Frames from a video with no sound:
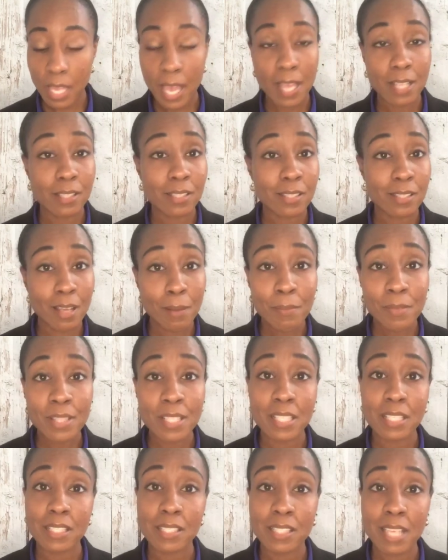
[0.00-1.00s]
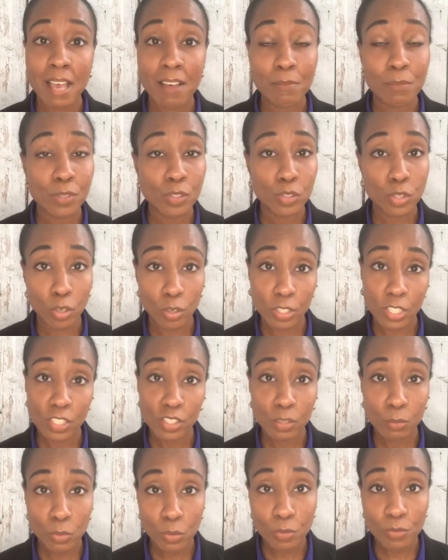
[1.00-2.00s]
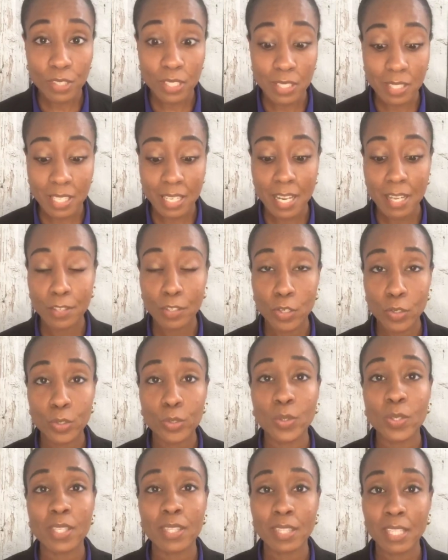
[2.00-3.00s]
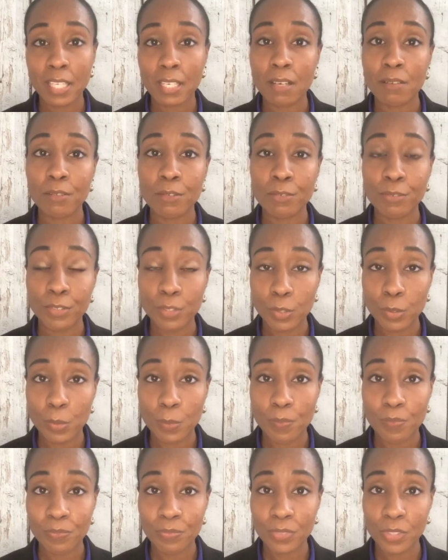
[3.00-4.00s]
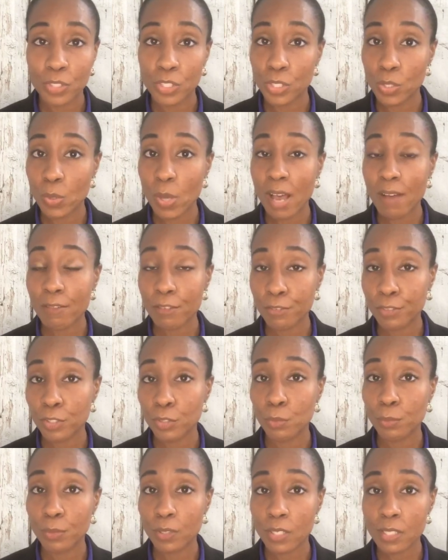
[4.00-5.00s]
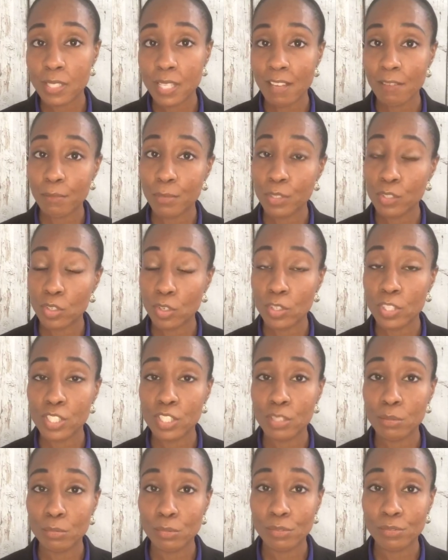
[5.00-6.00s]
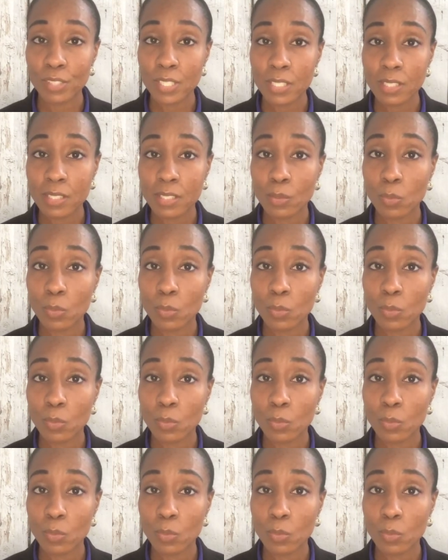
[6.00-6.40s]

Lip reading: And some of these have been turned into movies. And I know you can think of a few. Do you have a few books that have been turned into movies?